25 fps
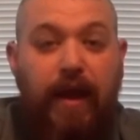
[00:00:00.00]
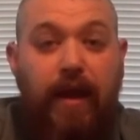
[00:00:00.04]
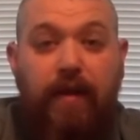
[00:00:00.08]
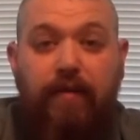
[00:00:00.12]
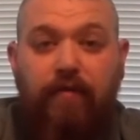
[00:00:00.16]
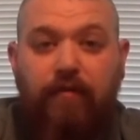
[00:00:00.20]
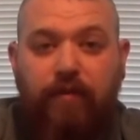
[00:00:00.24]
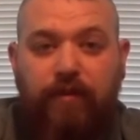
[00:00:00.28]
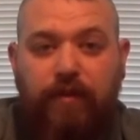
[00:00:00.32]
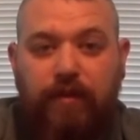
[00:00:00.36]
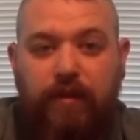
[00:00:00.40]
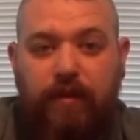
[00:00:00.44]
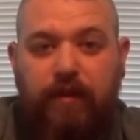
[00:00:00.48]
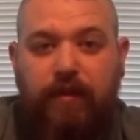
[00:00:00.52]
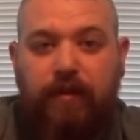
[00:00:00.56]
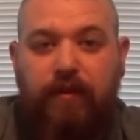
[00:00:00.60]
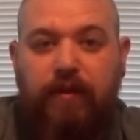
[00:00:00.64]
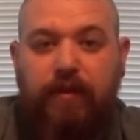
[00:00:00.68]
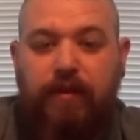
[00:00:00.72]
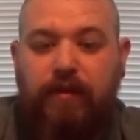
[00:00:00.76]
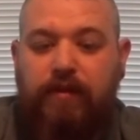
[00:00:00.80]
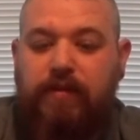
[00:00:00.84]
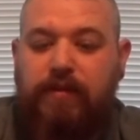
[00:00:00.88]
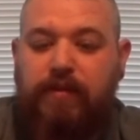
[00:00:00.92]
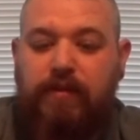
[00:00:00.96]
everything
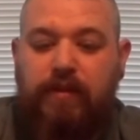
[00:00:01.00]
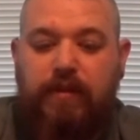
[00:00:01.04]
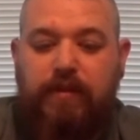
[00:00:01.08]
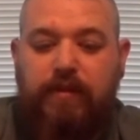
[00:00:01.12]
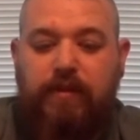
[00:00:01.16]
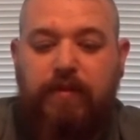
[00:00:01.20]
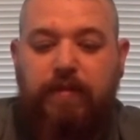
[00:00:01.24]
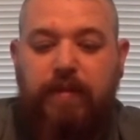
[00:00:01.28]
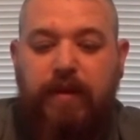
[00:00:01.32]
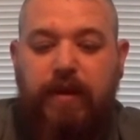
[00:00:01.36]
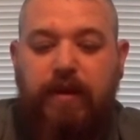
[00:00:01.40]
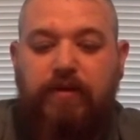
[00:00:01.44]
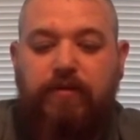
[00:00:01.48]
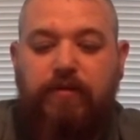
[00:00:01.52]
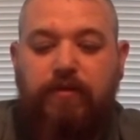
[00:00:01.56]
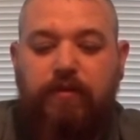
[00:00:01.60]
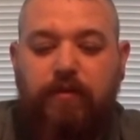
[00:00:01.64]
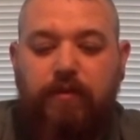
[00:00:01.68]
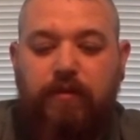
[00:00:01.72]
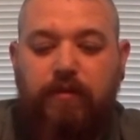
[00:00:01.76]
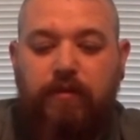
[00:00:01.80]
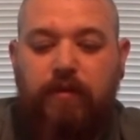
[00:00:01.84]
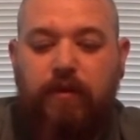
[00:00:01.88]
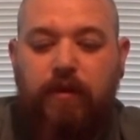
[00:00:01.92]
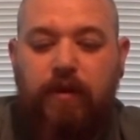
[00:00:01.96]
that's a
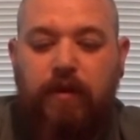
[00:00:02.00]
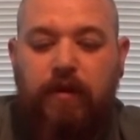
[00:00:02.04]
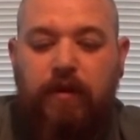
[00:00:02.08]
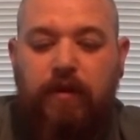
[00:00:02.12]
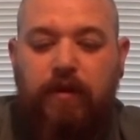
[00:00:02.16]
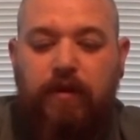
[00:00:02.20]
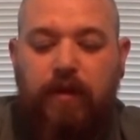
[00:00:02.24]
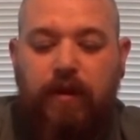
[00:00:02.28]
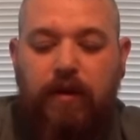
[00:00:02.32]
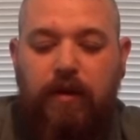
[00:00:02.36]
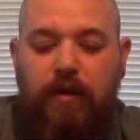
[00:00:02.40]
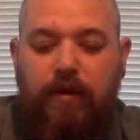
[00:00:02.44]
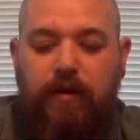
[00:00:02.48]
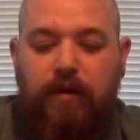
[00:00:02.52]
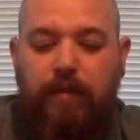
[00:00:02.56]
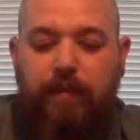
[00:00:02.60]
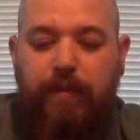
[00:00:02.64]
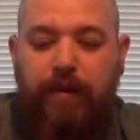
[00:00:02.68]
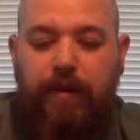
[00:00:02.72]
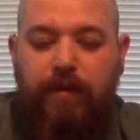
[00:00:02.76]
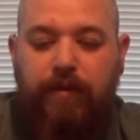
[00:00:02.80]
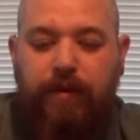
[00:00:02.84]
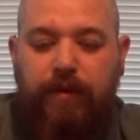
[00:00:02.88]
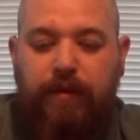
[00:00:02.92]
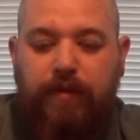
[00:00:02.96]
major
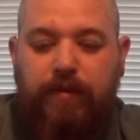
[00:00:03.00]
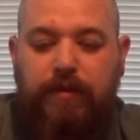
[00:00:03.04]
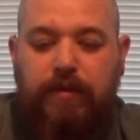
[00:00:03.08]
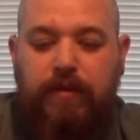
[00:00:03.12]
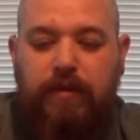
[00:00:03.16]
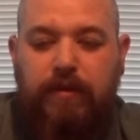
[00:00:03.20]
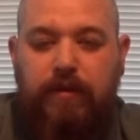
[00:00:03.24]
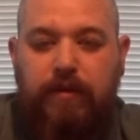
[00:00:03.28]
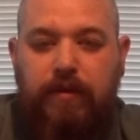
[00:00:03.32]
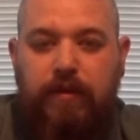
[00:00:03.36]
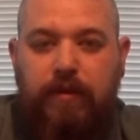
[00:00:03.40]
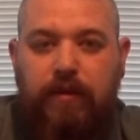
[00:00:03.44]
component,